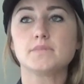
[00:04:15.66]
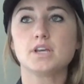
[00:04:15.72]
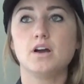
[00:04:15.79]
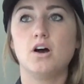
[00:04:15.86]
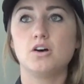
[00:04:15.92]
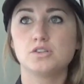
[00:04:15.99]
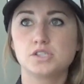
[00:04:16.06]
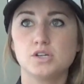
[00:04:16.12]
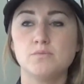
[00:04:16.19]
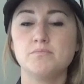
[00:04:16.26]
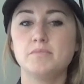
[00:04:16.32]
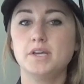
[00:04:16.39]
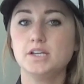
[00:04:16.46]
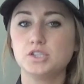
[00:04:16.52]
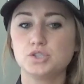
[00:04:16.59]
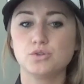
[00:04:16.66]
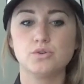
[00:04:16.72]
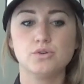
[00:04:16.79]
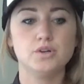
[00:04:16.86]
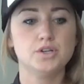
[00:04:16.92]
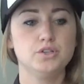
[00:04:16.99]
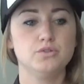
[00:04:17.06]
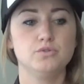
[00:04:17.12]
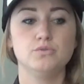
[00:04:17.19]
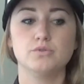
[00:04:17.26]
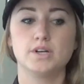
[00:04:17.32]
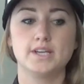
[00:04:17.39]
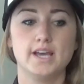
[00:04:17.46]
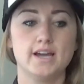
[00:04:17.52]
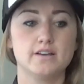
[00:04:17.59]
Also, make sure you,
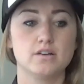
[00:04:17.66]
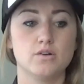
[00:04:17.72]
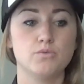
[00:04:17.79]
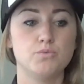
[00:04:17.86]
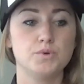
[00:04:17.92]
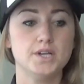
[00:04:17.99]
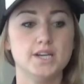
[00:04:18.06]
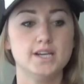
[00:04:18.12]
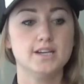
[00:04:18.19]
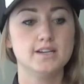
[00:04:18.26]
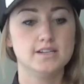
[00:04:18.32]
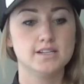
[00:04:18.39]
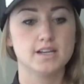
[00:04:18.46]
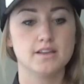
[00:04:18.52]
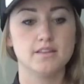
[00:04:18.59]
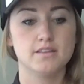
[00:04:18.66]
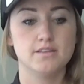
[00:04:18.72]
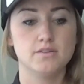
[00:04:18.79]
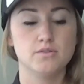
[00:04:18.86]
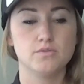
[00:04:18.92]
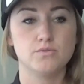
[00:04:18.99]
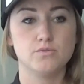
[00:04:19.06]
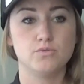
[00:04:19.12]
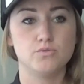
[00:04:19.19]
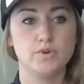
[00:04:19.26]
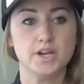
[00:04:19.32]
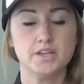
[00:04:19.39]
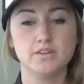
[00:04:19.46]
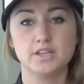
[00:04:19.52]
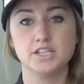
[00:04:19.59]
again, read the
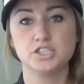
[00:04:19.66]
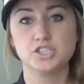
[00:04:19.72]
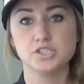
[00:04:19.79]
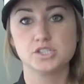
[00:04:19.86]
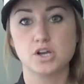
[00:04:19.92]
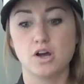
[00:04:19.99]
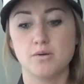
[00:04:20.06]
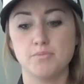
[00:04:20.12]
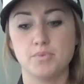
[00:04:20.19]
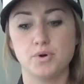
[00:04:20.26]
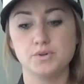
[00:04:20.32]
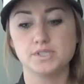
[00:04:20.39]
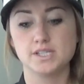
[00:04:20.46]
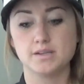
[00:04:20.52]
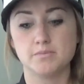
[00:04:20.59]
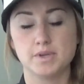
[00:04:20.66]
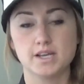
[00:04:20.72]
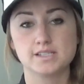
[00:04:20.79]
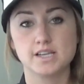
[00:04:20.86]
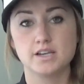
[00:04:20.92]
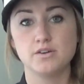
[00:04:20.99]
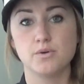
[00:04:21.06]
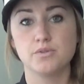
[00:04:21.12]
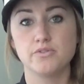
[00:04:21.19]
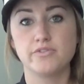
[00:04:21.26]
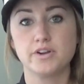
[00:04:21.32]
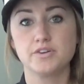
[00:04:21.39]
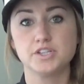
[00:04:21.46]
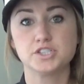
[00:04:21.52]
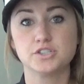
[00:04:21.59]
regulations on posing, because I know in the
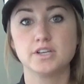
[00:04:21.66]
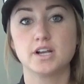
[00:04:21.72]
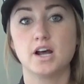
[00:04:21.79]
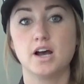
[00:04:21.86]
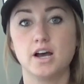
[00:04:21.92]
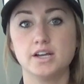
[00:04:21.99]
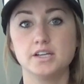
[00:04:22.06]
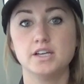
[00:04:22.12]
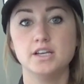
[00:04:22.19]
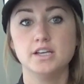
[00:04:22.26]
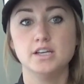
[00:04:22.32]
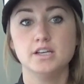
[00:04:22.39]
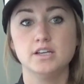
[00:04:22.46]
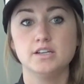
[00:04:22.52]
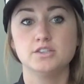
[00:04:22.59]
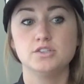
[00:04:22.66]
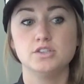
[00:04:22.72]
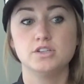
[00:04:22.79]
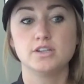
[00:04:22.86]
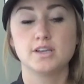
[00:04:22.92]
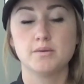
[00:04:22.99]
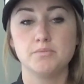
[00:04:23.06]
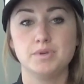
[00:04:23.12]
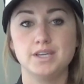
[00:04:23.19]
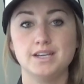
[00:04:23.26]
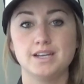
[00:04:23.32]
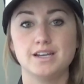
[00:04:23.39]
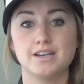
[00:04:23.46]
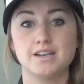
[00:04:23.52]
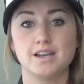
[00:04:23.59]
federation that I compete
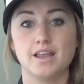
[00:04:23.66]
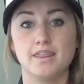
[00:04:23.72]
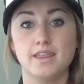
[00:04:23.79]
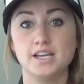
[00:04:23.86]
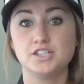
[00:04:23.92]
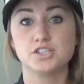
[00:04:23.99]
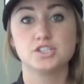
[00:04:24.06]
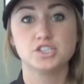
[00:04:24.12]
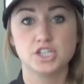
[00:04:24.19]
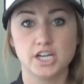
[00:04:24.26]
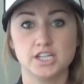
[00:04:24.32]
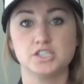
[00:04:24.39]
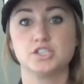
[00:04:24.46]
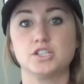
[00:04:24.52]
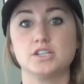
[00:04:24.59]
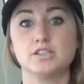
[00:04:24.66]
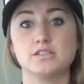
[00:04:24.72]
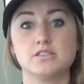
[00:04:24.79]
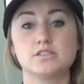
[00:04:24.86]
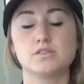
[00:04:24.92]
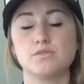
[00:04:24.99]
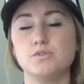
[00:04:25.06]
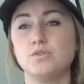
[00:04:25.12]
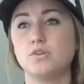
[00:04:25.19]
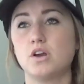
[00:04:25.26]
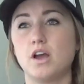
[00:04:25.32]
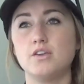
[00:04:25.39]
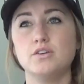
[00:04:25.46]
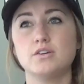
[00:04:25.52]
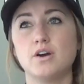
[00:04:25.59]
in, they just changed it. So you
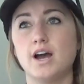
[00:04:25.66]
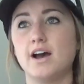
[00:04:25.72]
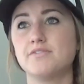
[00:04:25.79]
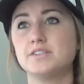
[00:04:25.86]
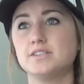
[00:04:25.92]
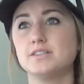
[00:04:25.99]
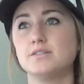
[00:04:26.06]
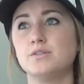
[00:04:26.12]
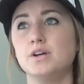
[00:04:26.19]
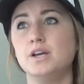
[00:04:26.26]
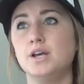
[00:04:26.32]
have to